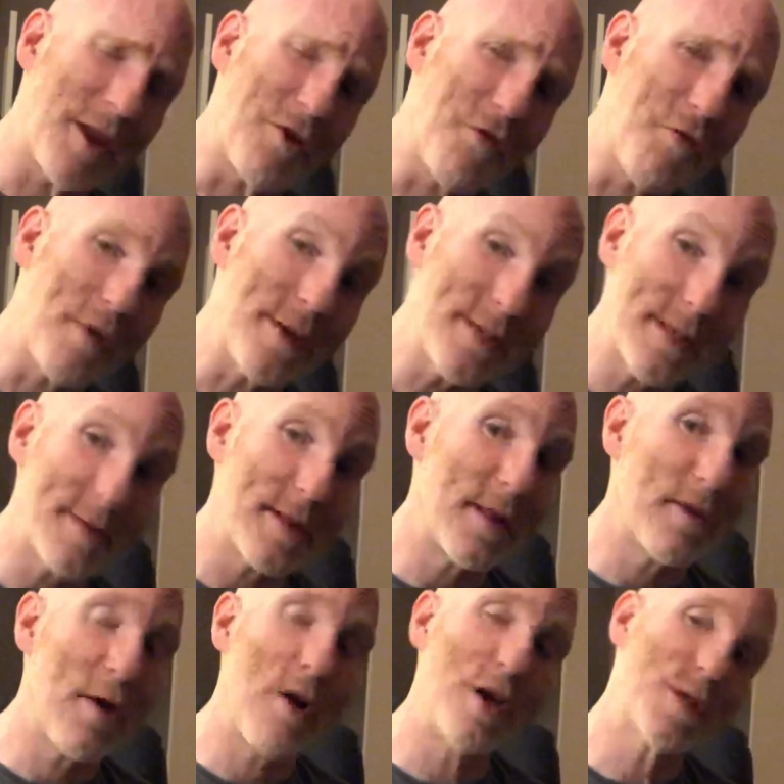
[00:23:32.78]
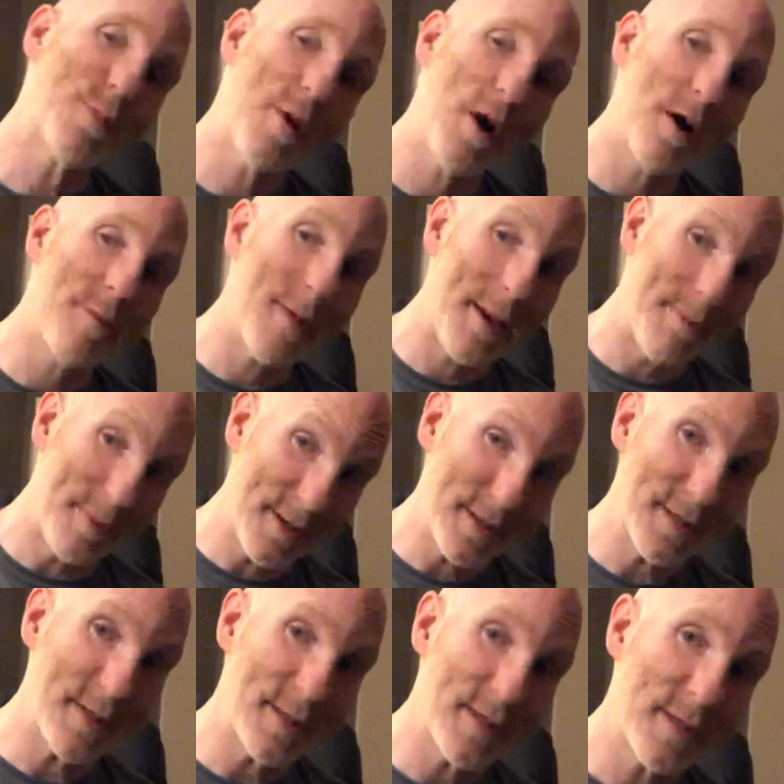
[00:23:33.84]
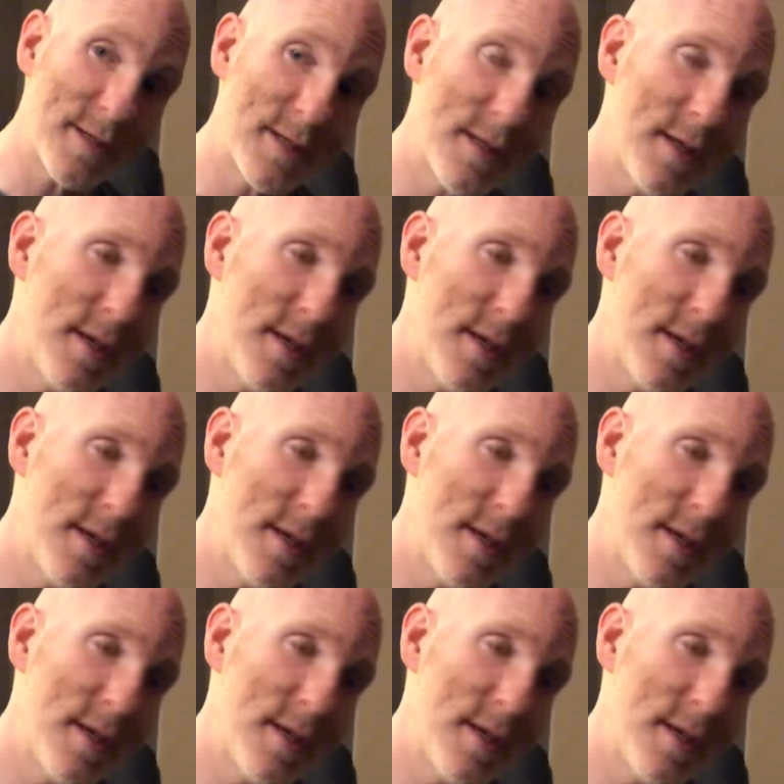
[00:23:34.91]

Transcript: increasingly large part of my business